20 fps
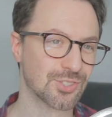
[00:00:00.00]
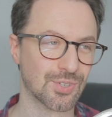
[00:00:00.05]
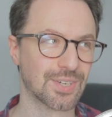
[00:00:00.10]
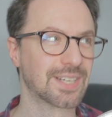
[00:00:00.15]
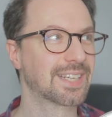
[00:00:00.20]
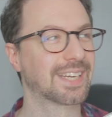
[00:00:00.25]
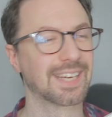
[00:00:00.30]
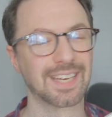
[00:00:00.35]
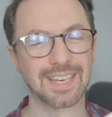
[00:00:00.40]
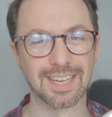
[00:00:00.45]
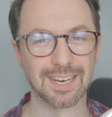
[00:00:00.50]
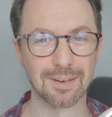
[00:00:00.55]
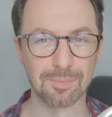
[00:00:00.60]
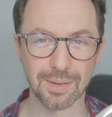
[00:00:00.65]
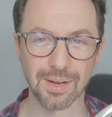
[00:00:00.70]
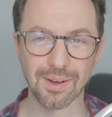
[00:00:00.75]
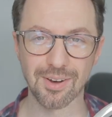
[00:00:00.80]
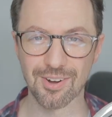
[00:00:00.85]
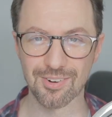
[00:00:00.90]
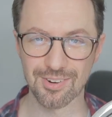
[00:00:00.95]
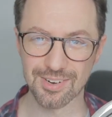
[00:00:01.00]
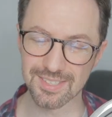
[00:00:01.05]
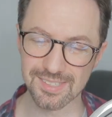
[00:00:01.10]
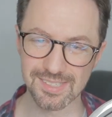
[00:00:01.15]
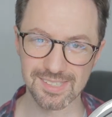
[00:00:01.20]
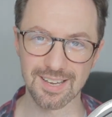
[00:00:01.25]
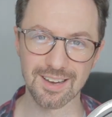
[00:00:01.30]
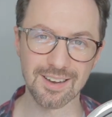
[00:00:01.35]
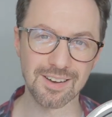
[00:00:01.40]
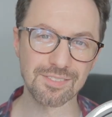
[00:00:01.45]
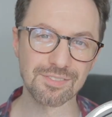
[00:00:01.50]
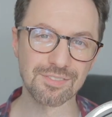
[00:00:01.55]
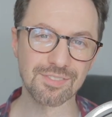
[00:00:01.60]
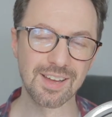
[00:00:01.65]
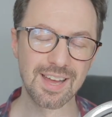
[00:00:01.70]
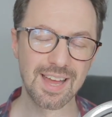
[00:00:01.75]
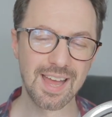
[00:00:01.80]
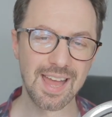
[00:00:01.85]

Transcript: drinking in a bar and stuff.